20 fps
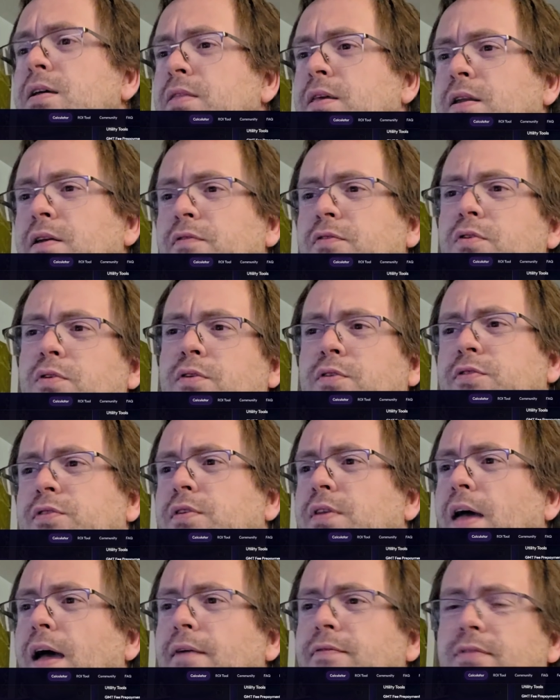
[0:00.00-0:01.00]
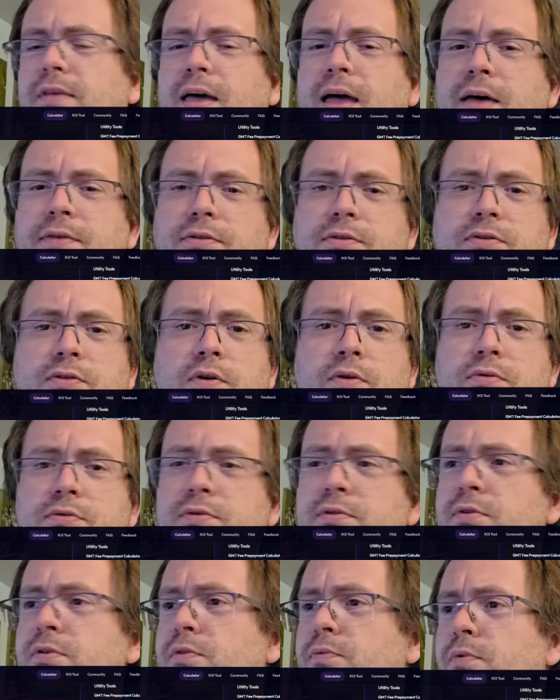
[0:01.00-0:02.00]
Then of course you'd have to add the
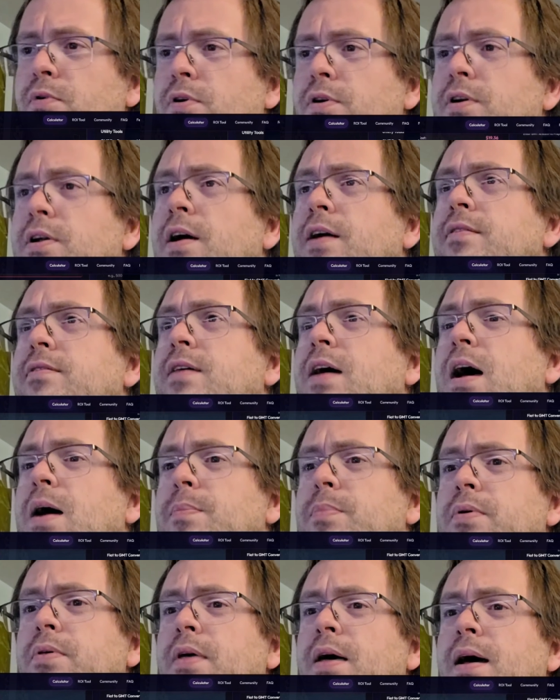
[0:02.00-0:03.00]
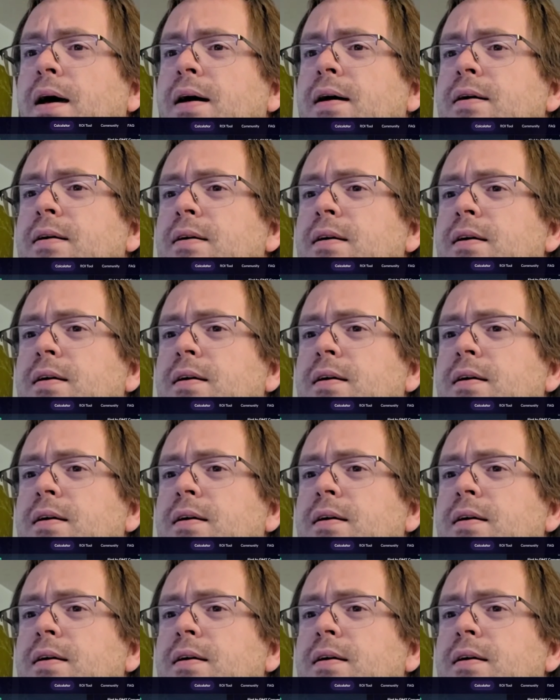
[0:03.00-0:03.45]
token reward on top of that.